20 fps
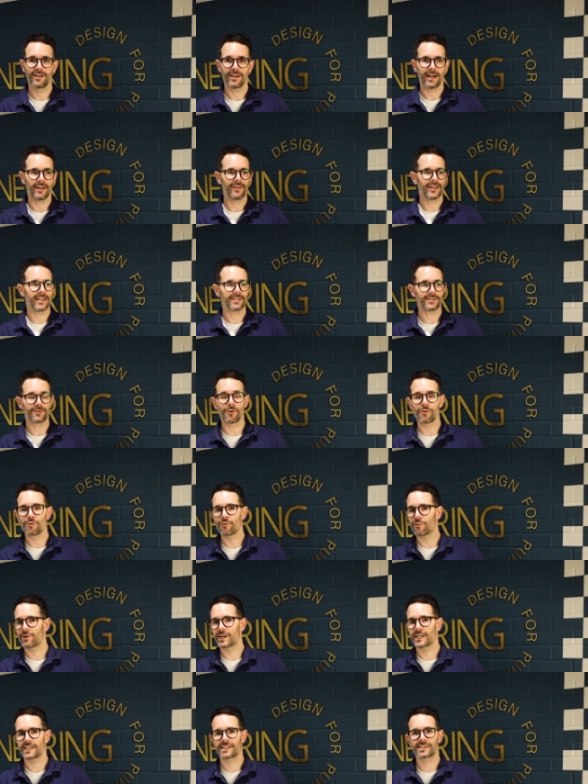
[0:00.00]
and there's
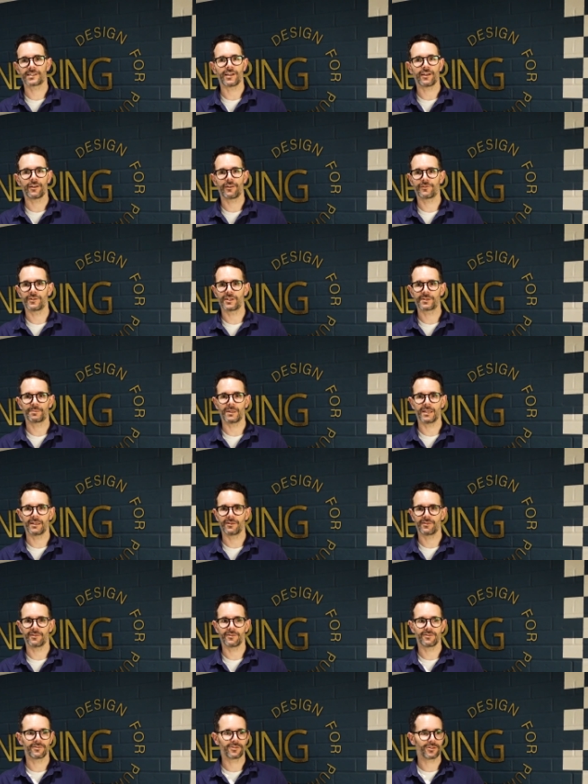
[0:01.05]
already stuff that's been